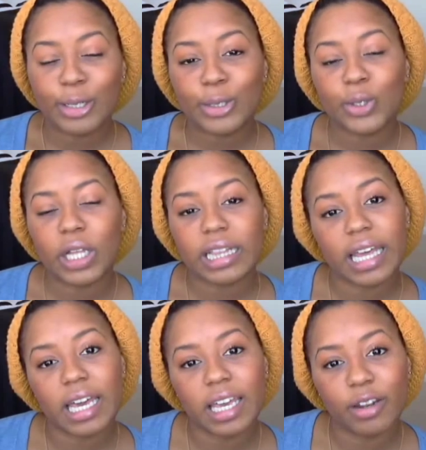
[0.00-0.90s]
so that they
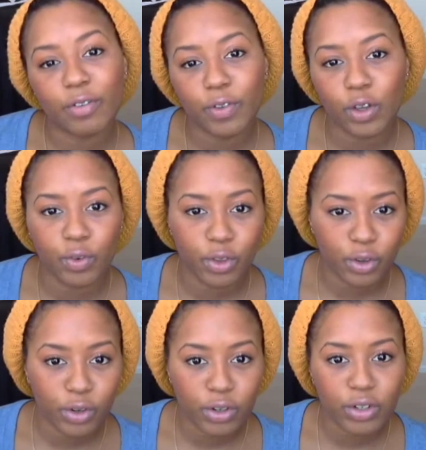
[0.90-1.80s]
can get a feel for the
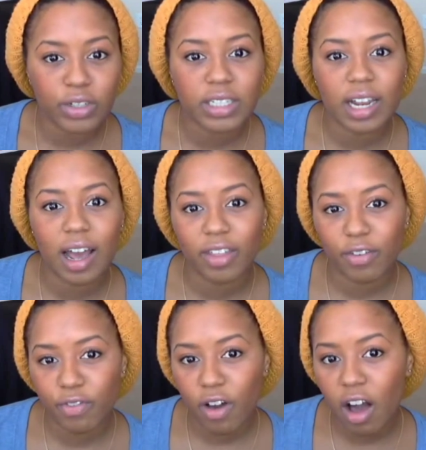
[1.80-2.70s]
curls and how they
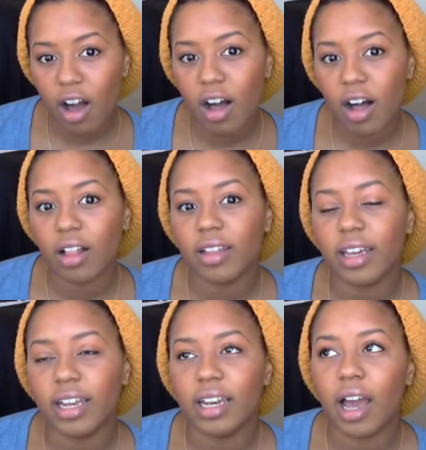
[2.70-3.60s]
fall
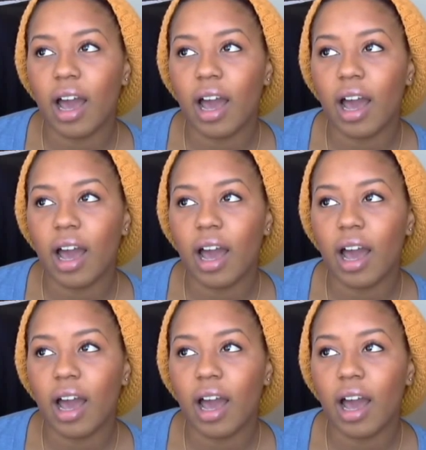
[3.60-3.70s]
and